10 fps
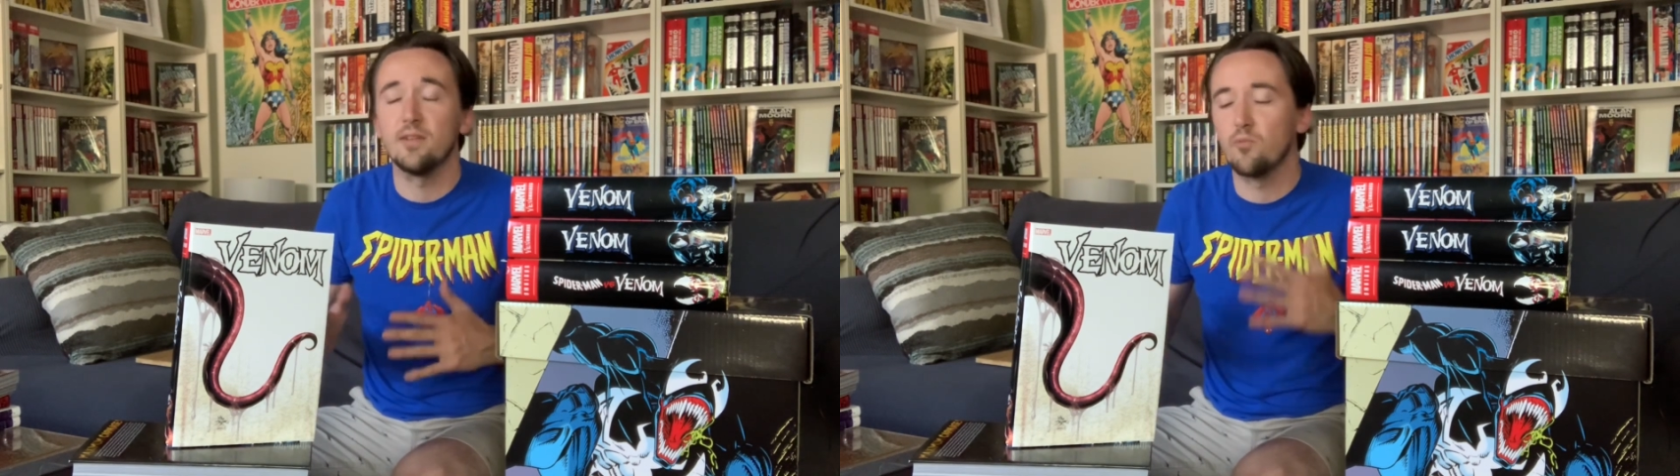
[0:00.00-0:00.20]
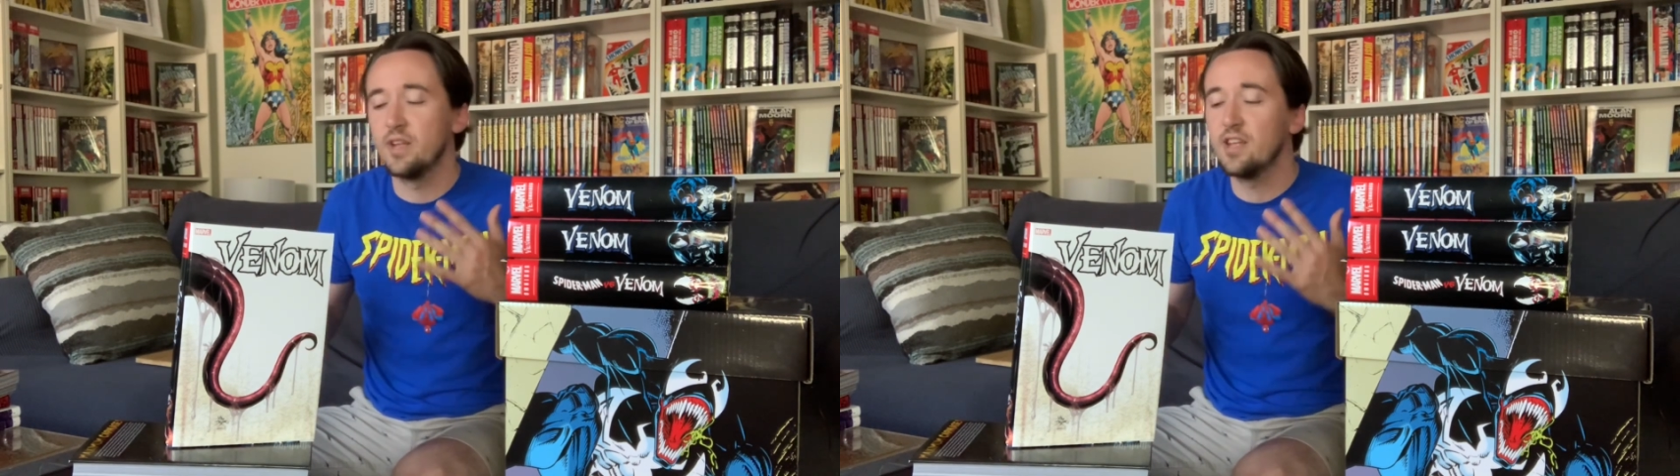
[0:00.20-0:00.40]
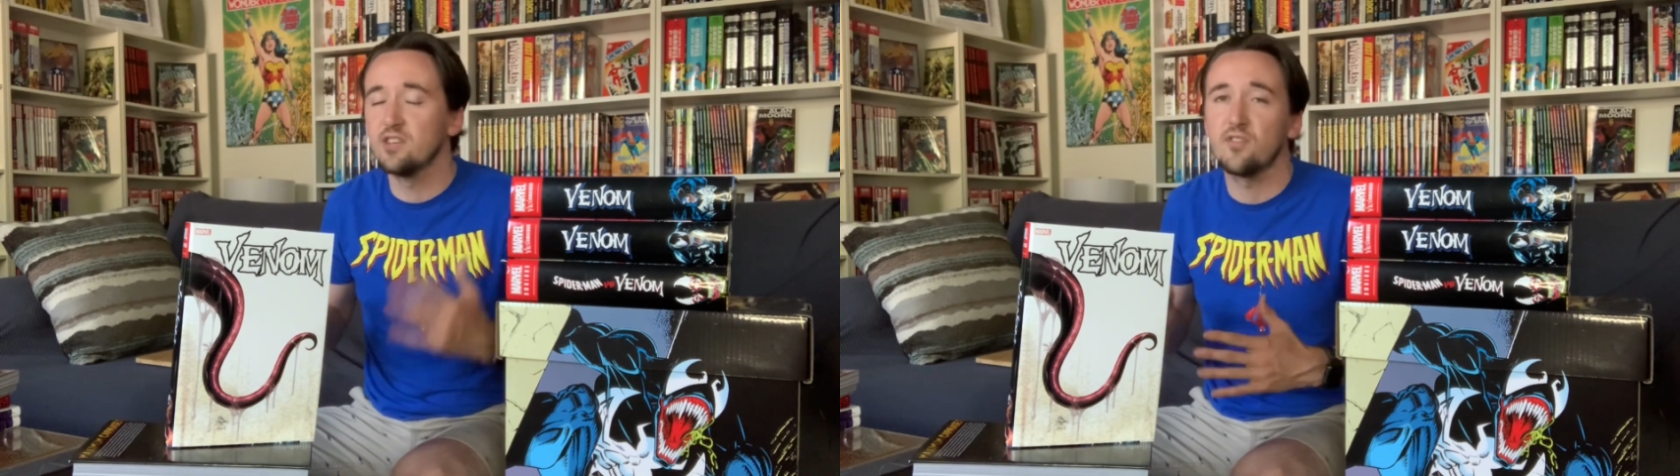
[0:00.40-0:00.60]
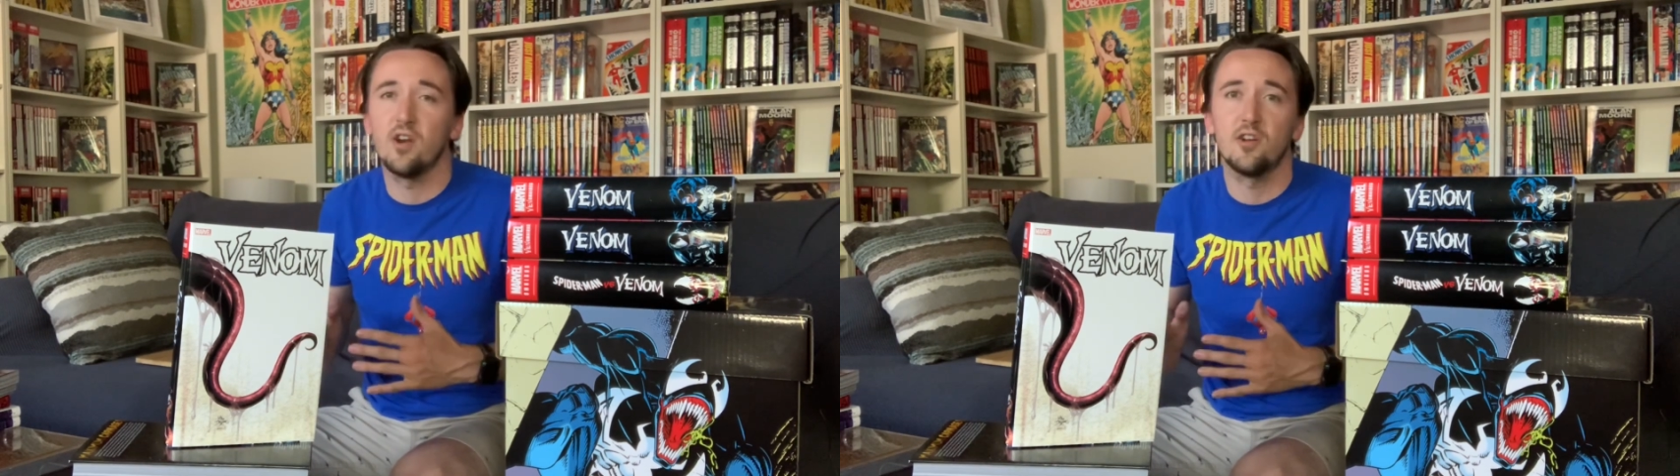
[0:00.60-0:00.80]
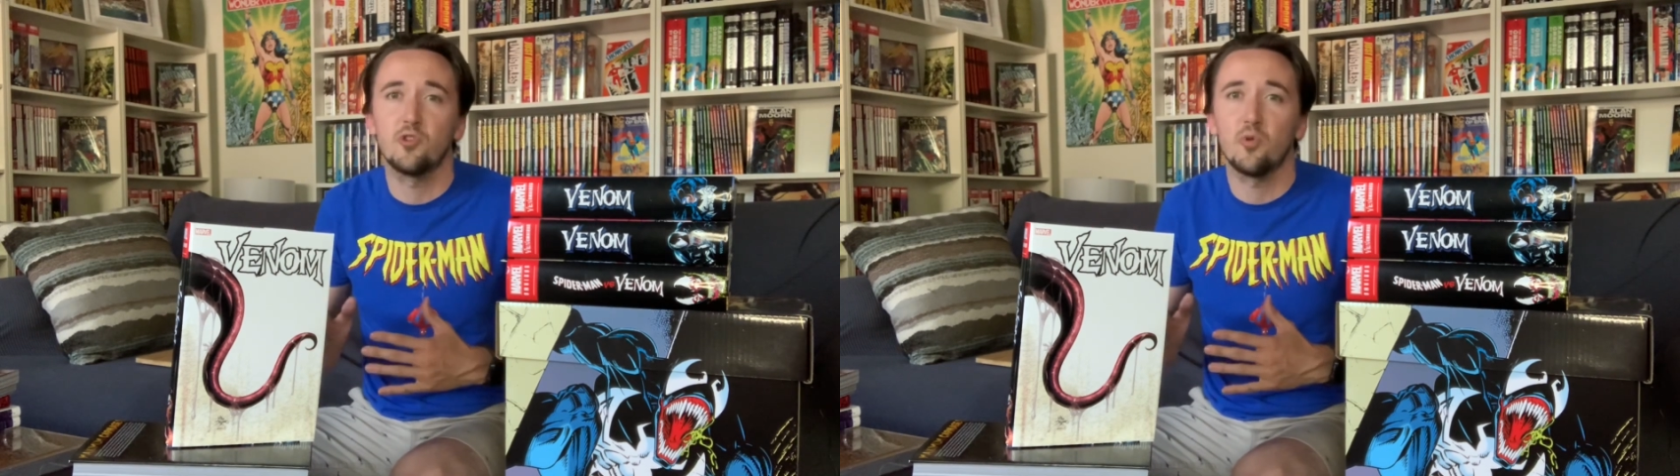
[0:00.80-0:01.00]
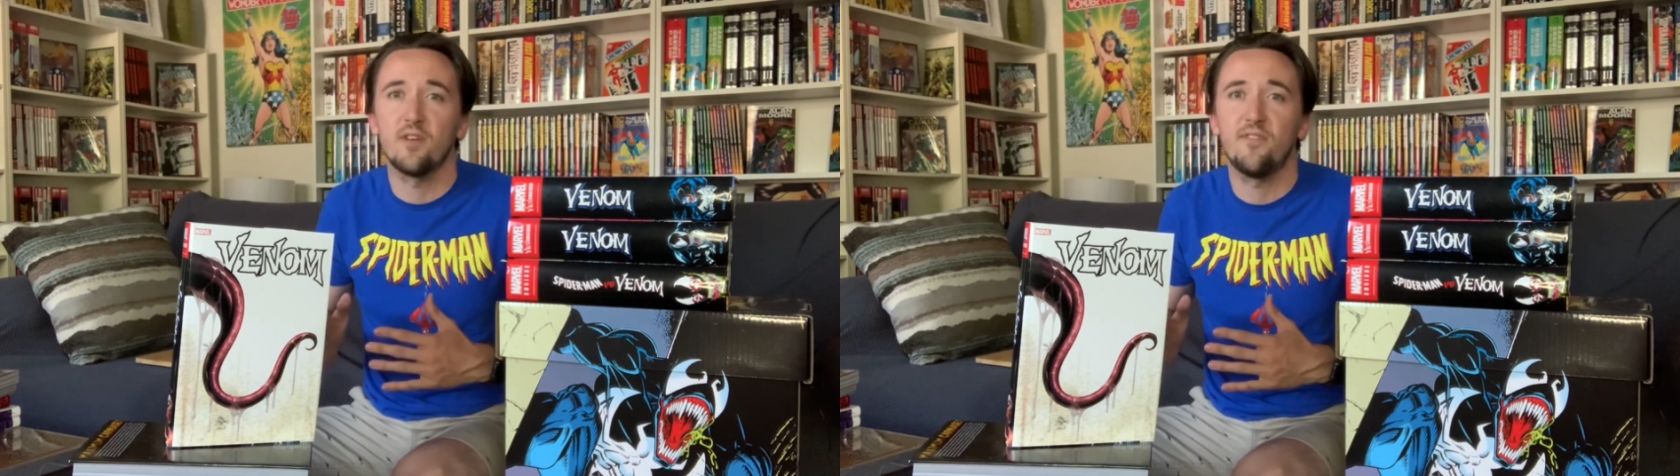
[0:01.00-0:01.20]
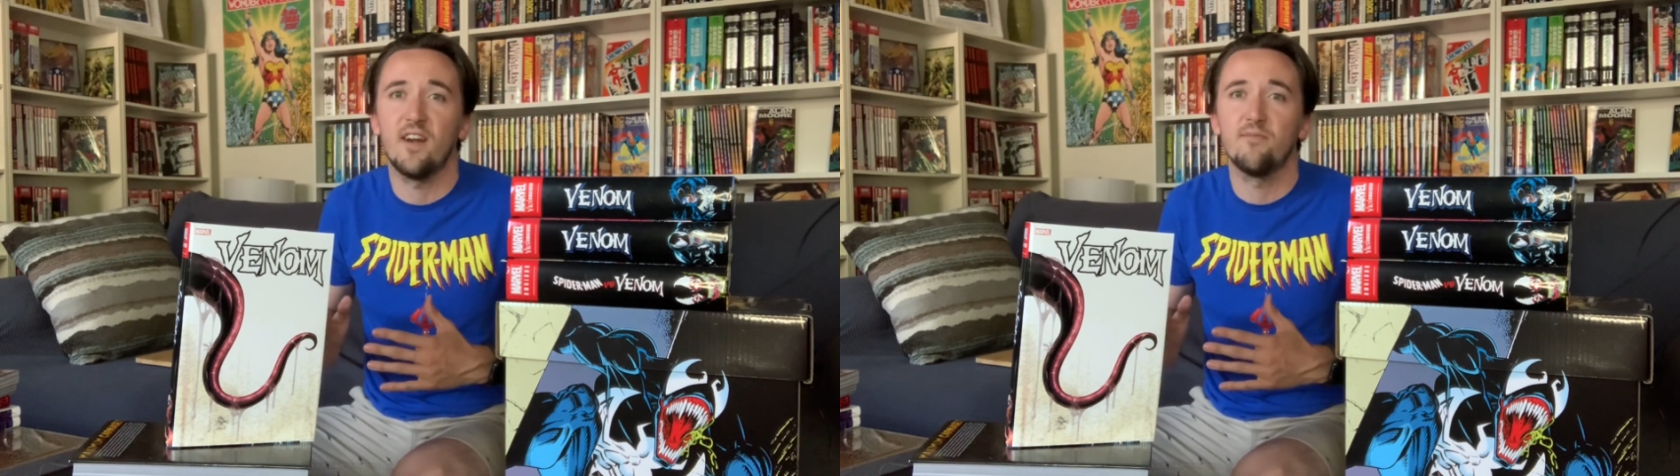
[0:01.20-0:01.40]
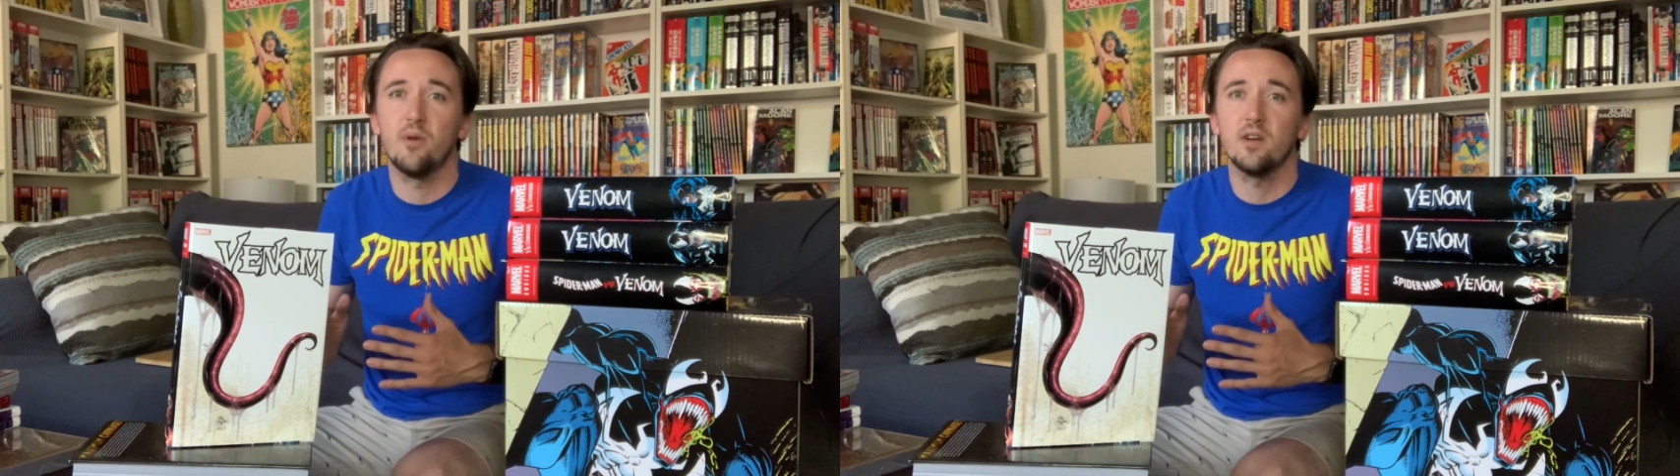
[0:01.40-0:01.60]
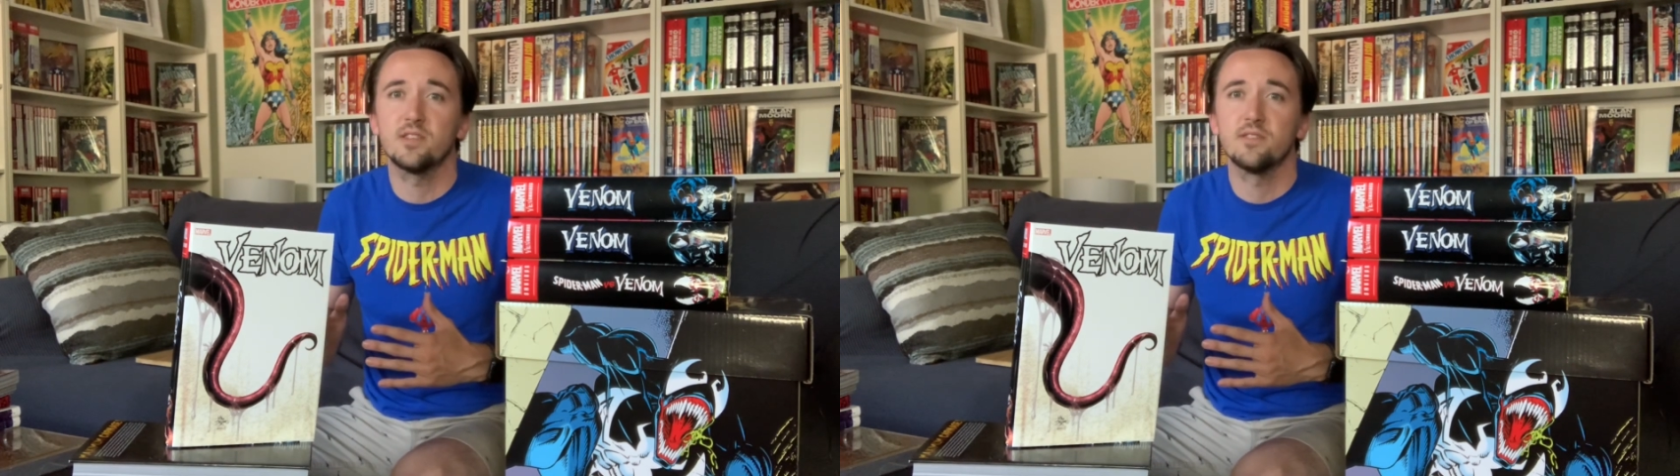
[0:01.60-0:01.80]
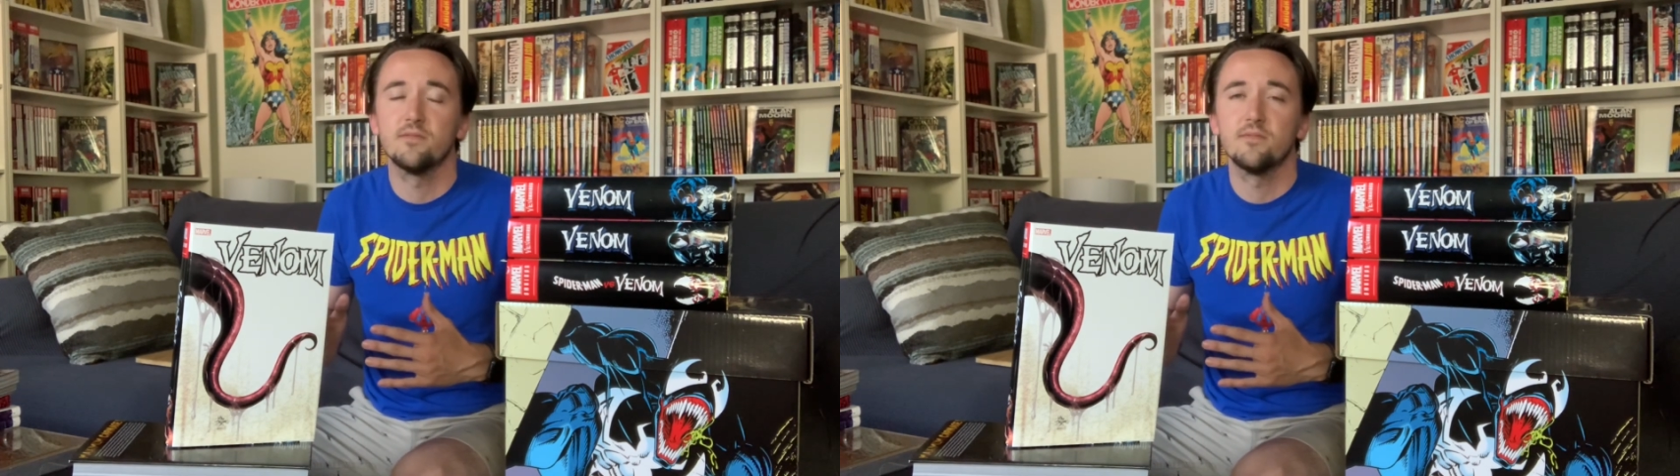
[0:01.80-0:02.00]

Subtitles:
It retails for $125.